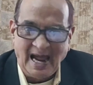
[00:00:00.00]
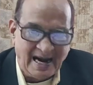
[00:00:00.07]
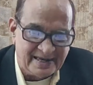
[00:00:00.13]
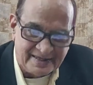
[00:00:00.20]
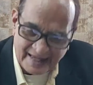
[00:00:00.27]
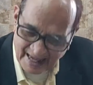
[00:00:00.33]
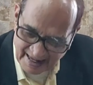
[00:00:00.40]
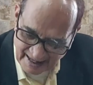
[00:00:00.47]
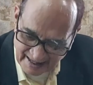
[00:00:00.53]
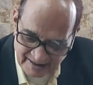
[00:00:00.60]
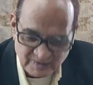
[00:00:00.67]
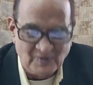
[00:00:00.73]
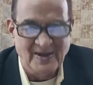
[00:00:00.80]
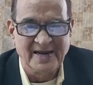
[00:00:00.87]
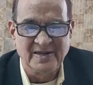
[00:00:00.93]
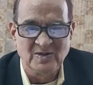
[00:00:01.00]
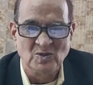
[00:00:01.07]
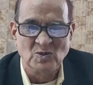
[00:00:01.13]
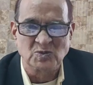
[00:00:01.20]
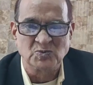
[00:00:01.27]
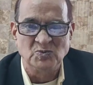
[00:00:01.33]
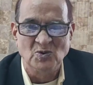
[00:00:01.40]
and there is very
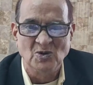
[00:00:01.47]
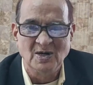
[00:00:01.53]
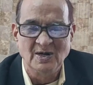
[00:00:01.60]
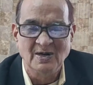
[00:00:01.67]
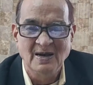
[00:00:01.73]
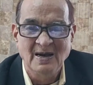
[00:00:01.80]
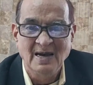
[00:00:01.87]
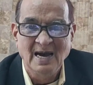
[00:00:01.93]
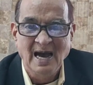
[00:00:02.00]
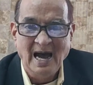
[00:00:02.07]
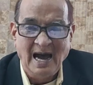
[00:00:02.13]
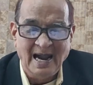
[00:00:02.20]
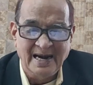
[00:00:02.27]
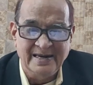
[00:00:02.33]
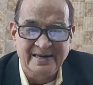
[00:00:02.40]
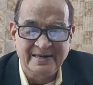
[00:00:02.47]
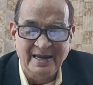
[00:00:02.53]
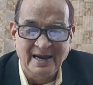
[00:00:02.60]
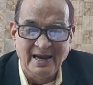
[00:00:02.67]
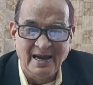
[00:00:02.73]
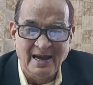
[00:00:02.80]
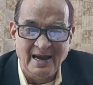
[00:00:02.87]
useful and
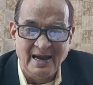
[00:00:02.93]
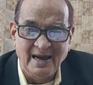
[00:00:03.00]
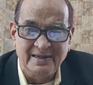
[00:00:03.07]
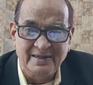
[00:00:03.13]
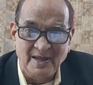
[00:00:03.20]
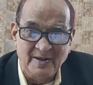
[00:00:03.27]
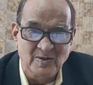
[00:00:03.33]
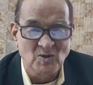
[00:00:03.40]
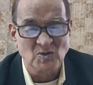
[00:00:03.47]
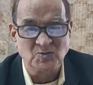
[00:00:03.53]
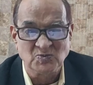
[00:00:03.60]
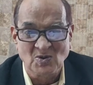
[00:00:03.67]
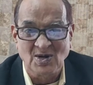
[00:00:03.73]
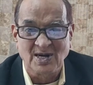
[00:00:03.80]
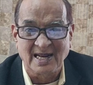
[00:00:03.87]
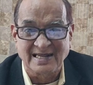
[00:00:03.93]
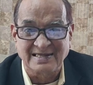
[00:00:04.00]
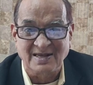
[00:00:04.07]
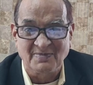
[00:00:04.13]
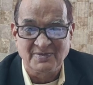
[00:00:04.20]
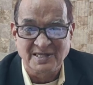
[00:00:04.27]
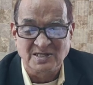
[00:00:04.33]
uh, the
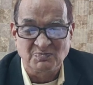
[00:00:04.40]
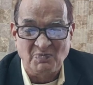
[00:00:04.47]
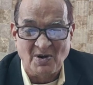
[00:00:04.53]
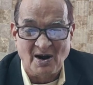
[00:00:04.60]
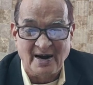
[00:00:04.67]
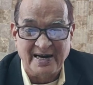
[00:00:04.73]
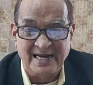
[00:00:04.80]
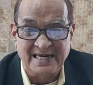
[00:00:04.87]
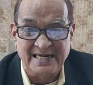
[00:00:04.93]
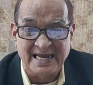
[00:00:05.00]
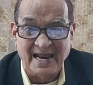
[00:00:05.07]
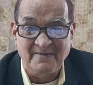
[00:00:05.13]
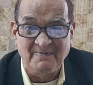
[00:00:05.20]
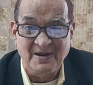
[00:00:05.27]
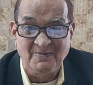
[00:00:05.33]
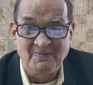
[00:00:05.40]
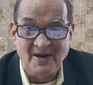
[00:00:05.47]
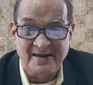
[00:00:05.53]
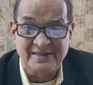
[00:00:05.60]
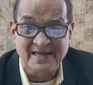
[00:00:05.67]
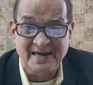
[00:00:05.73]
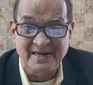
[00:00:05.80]
usefulness of this product can be
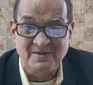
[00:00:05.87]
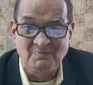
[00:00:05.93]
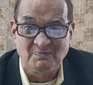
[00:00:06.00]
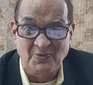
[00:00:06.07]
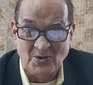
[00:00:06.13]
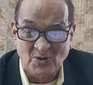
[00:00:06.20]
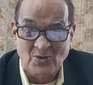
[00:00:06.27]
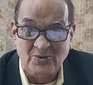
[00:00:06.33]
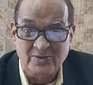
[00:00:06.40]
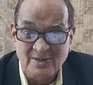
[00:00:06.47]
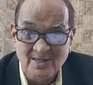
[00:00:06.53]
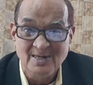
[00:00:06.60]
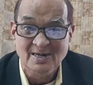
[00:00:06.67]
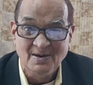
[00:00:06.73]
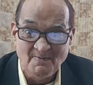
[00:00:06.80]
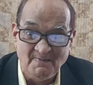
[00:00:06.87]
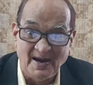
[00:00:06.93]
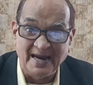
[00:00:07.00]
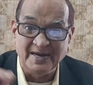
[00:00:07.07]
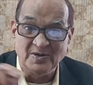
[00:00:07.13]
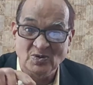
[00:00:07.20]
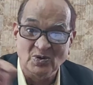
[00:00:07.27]
further improved
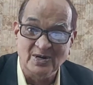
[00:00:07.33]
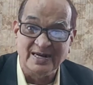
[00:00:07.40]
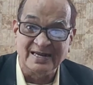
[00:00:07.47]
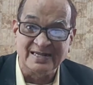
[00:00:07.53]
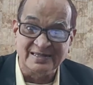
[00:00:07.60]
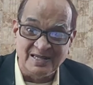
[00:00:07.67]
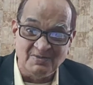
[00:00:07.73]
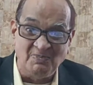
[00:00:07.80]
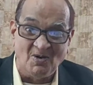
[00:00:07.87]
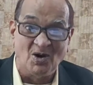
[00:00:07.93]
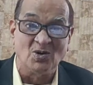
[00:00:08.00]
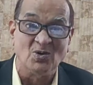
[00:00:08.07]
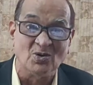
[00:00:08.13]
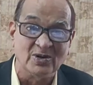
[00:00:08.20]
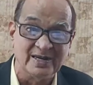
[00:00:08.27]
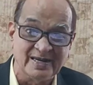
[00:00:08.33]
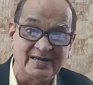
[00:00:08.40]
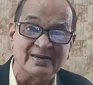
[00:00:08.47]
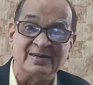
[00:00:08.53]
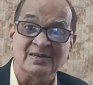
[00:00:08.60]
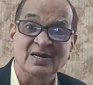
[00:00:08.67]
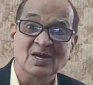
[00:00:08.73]
by doing the
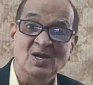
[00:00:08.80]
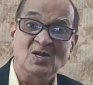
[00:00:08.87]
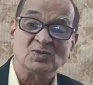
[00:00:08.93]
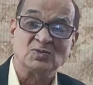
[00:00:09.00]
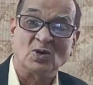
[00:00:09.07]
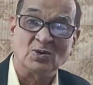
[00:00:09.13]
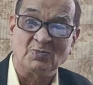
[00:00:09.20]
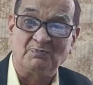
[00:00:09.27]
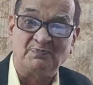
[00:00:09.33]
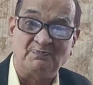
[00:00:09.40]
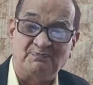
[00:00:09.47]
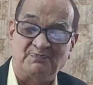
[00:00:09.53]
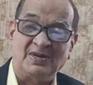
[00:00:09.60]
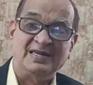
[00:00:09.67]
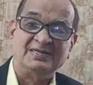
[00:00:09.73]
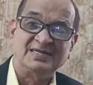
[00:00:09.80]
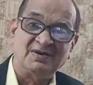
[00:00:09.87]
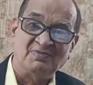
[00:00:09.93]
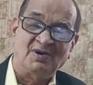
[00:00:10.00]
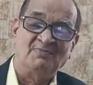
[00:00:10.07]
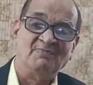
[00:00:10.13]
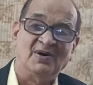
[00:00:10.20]
following. So please
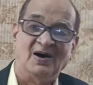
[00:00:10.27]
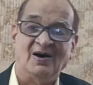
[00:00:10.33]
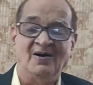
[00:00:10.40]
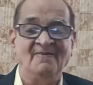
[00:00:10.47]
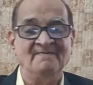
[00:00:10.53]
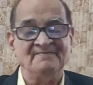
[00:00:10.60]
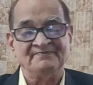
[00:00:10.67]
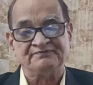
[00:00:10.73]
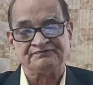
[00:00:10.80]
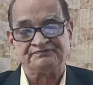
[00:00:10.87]
remember